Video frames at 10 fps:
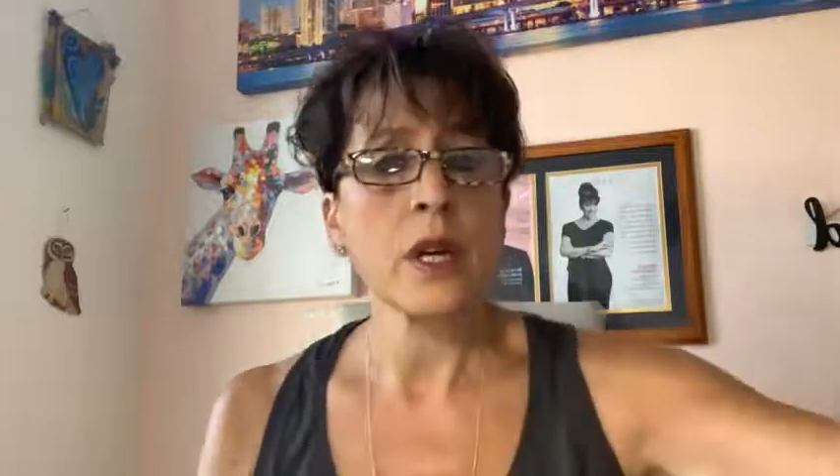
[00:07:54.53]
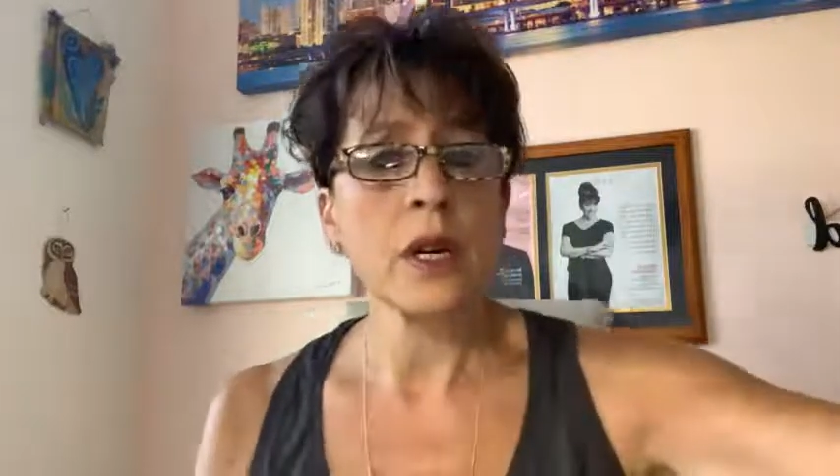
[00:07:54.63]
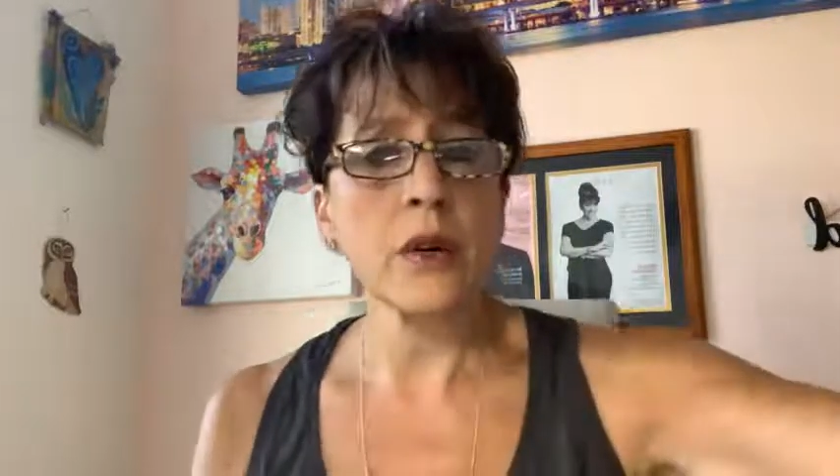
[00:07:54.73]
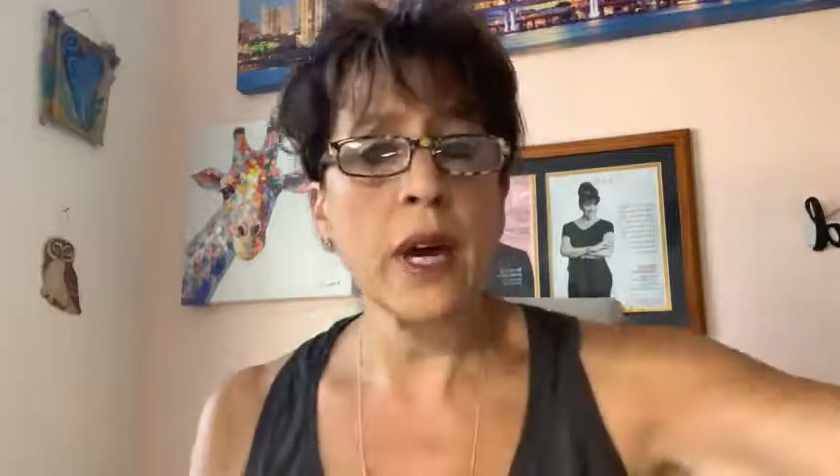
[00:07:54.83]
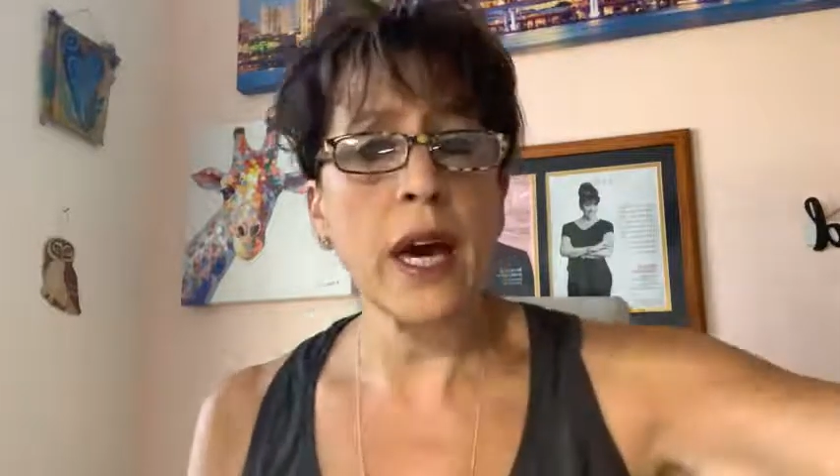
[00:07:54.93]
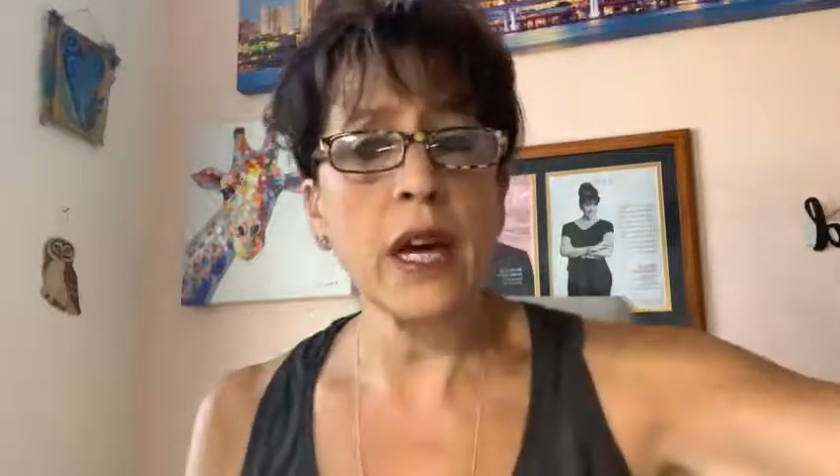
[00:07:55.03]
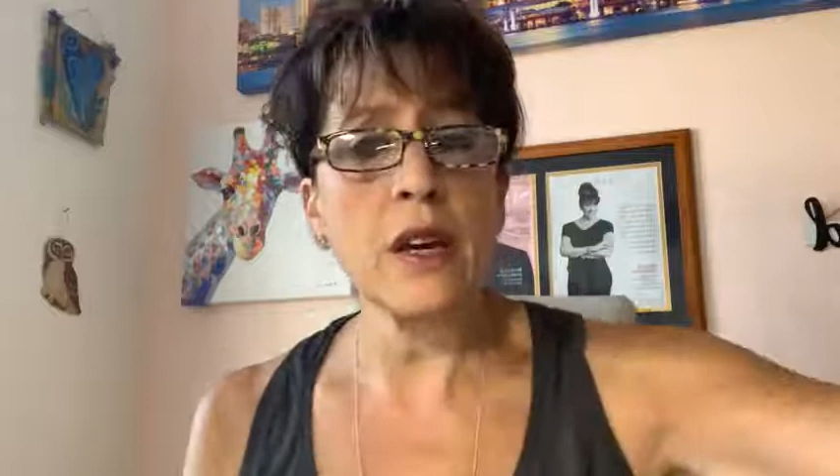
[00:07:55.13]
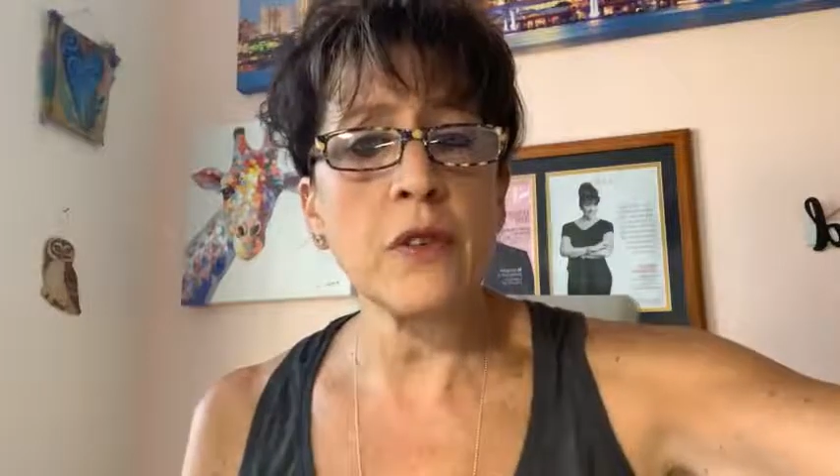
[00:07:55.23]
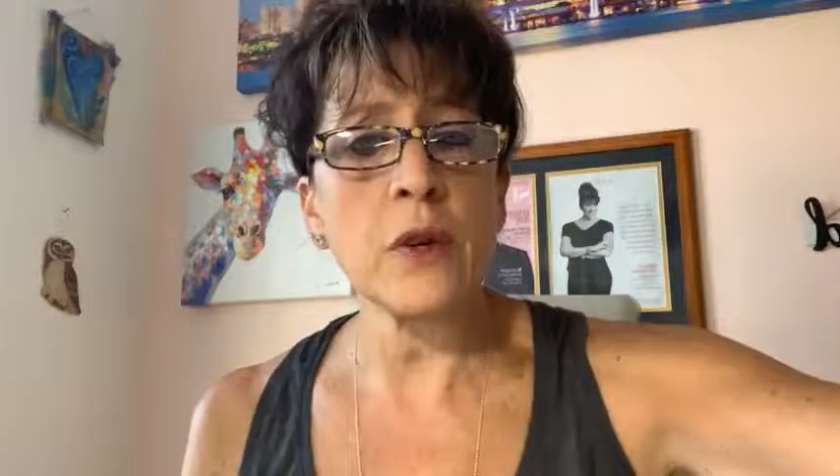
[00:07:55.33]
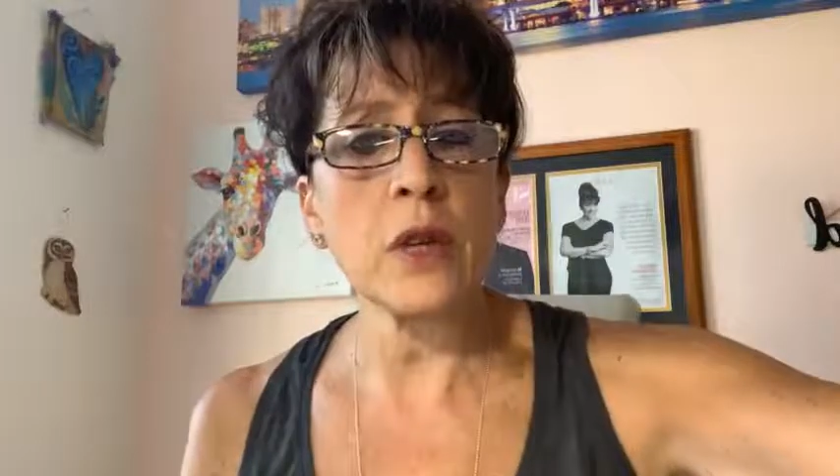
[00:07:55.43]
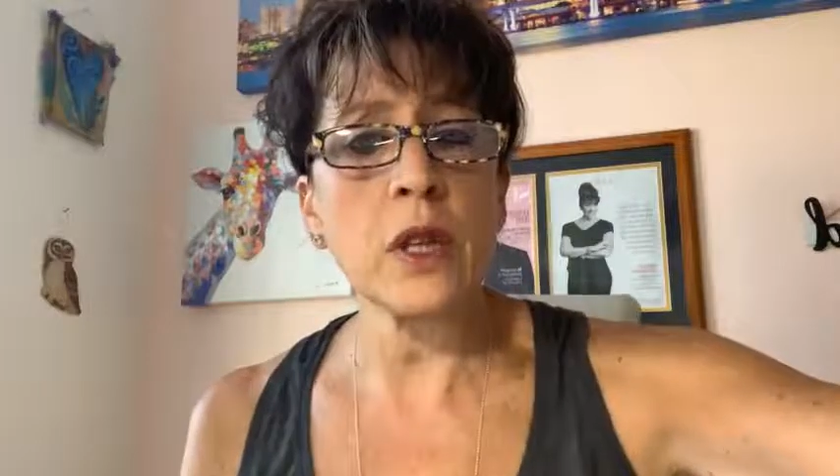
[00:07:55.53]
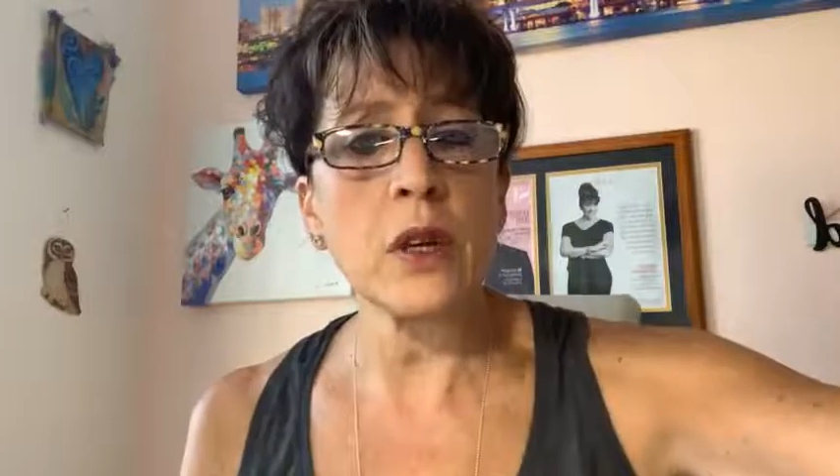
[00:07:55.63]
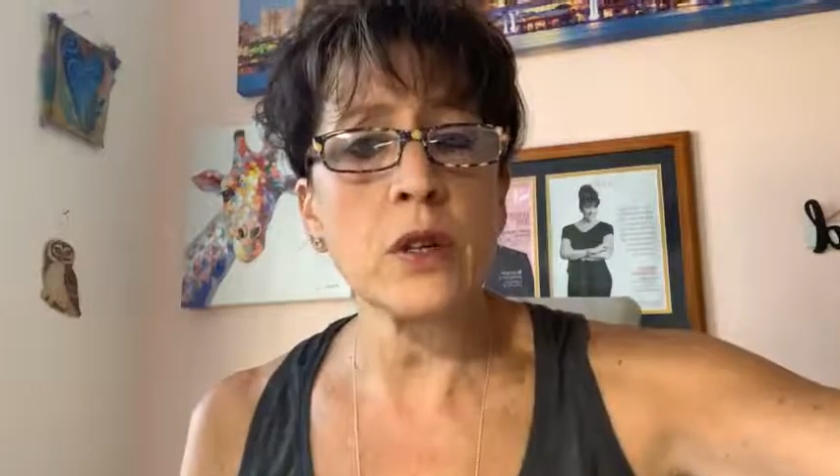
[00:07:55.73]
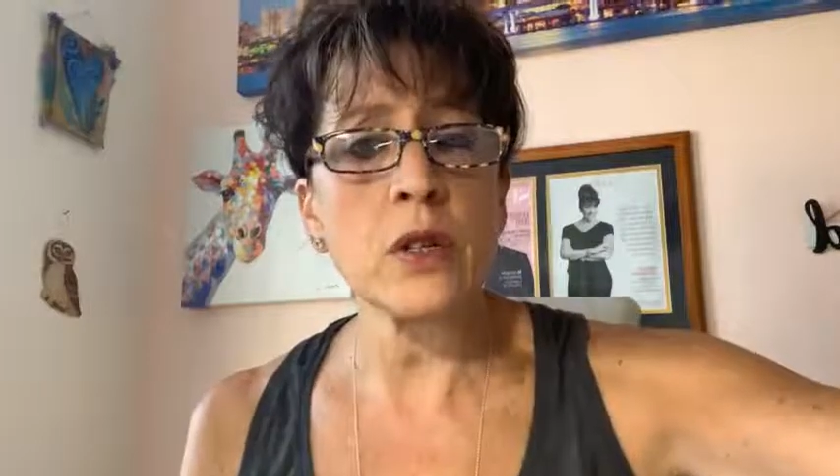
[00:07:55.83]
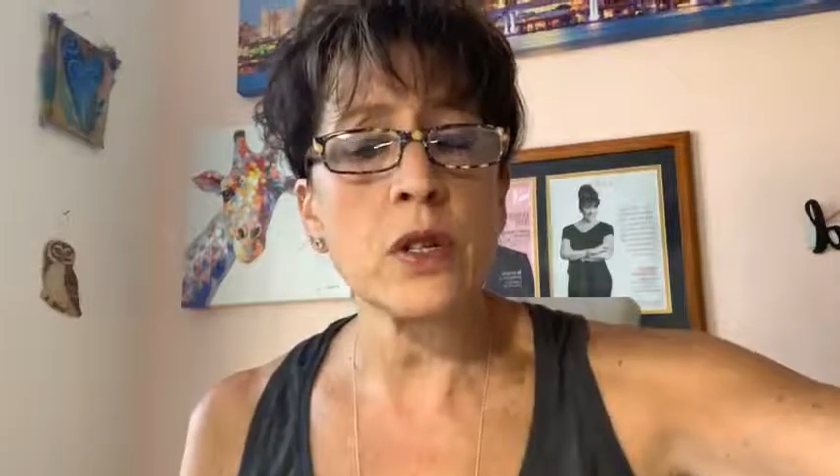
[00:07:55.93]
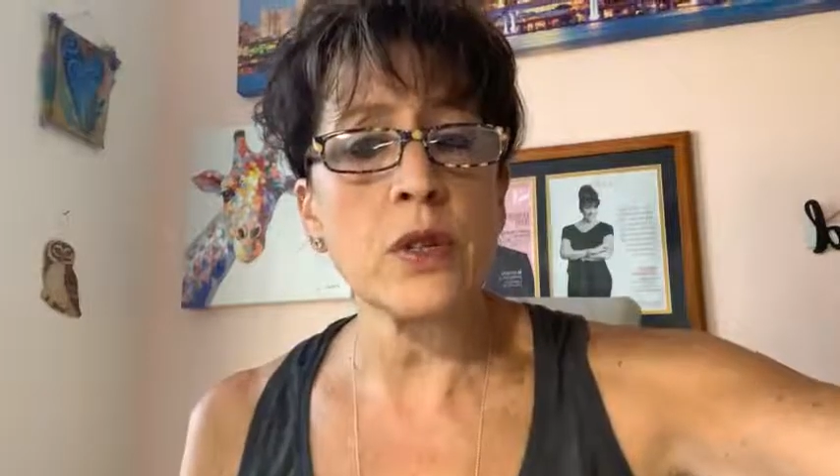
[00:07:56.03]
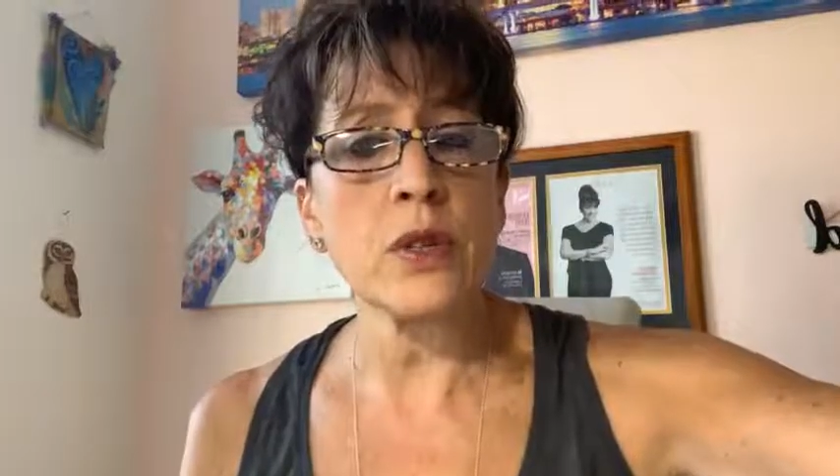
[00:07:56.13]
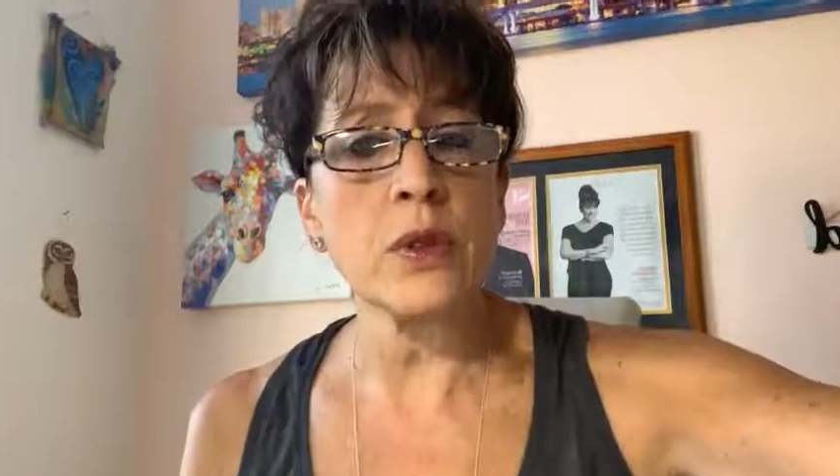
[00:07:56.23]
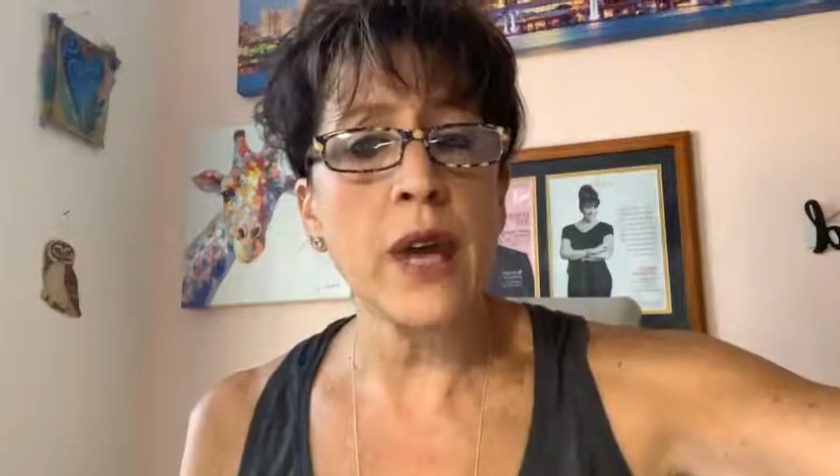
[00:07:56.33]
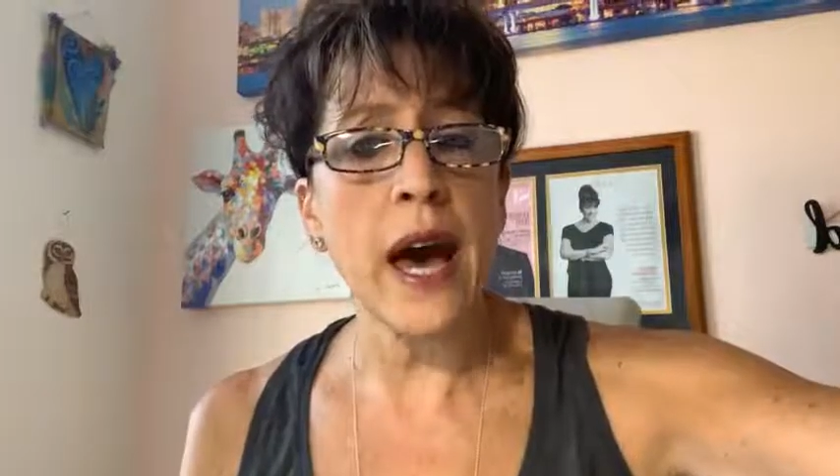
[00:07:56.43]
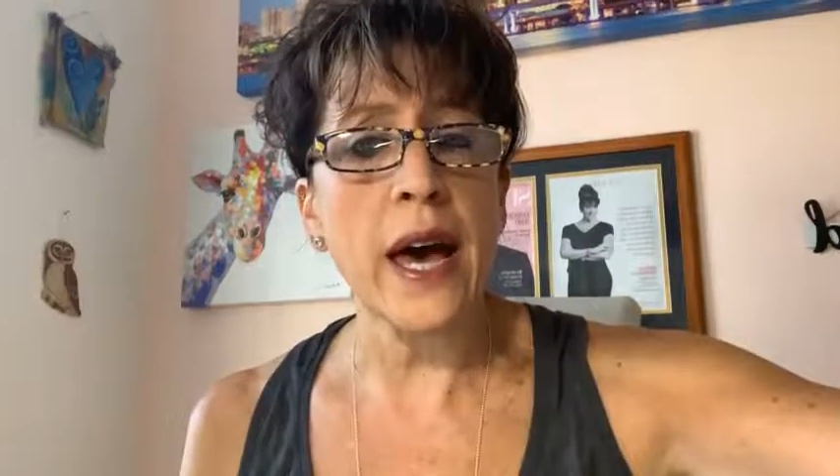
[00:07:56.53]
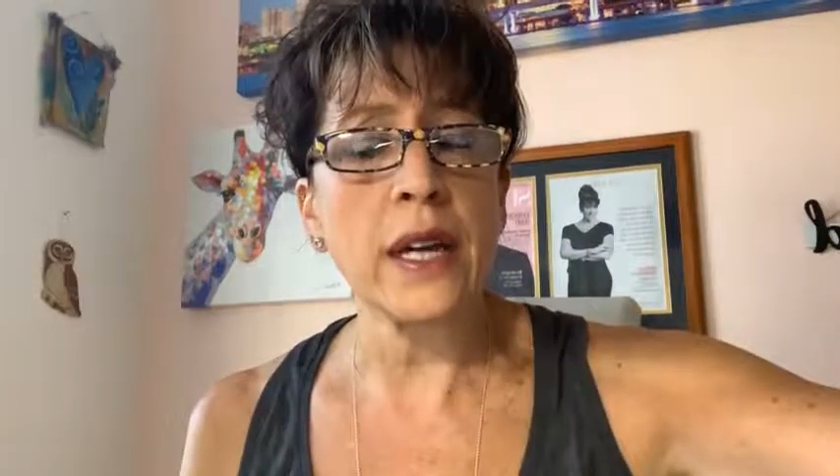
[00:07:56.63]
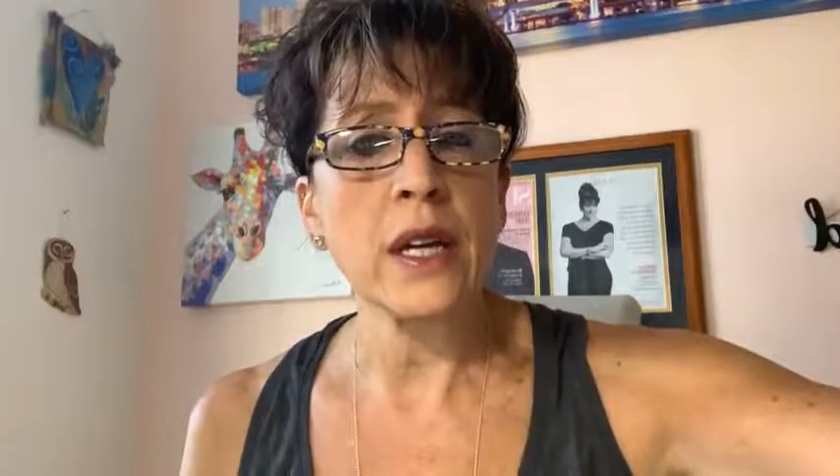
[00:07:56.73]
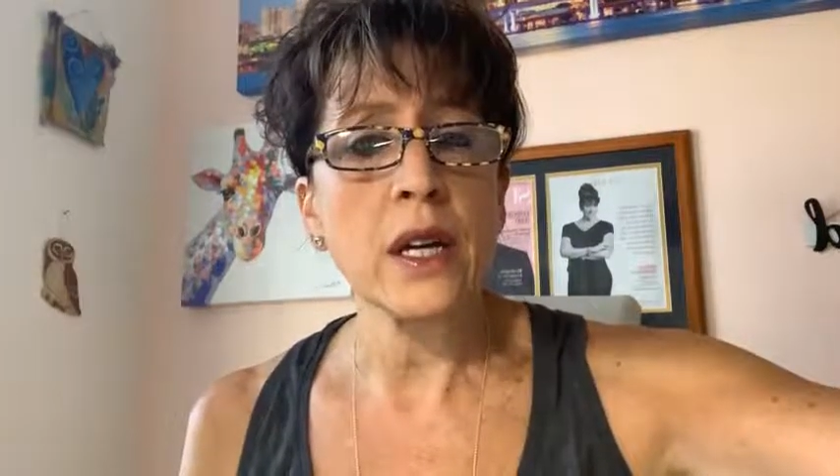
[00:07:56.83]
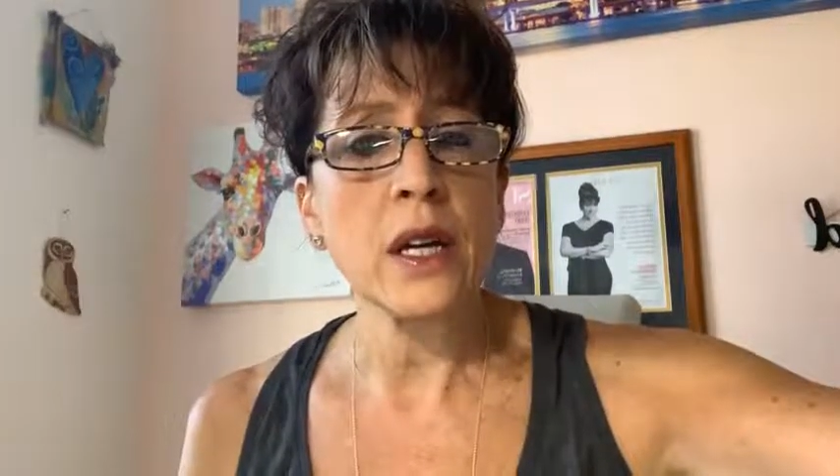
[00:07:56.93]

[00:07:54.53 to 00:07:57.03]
okay, if you can learn to do that,